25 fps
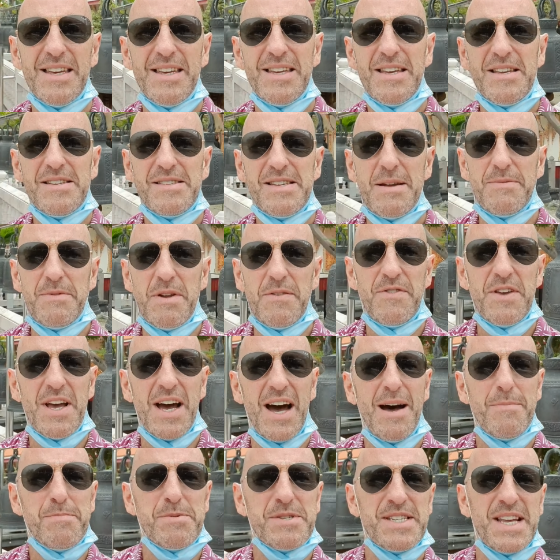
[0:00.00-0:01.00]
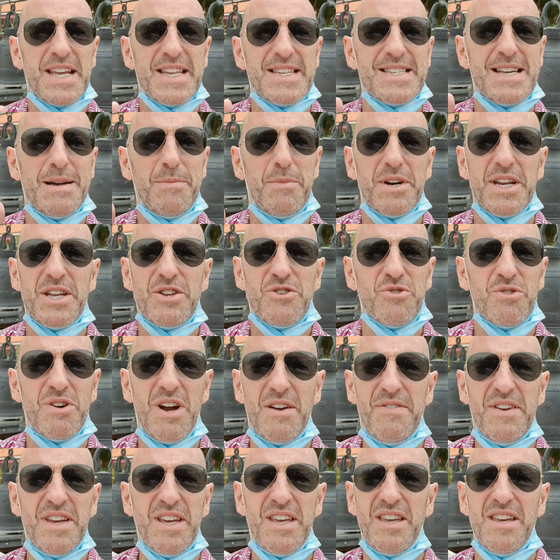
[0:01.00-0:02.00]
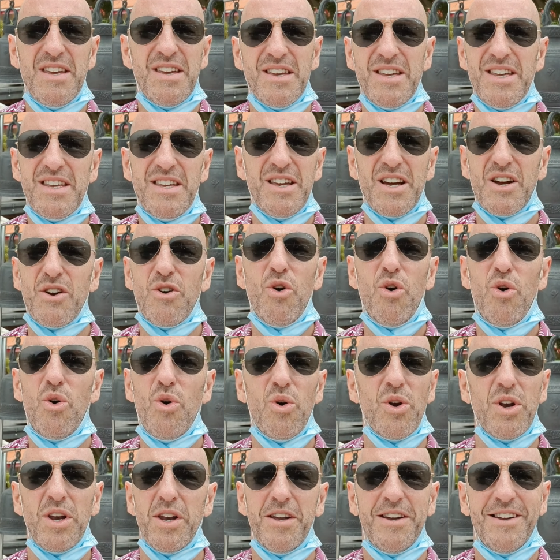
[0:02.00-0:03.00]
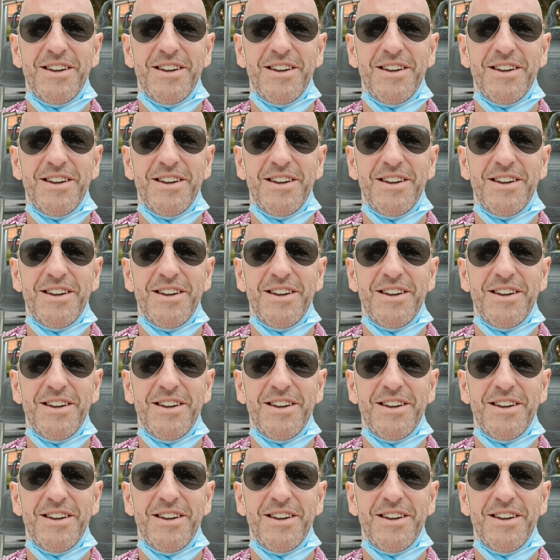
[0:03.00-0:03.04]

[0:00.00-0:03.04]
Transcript: Except if you upset someone in traffic, you're gone.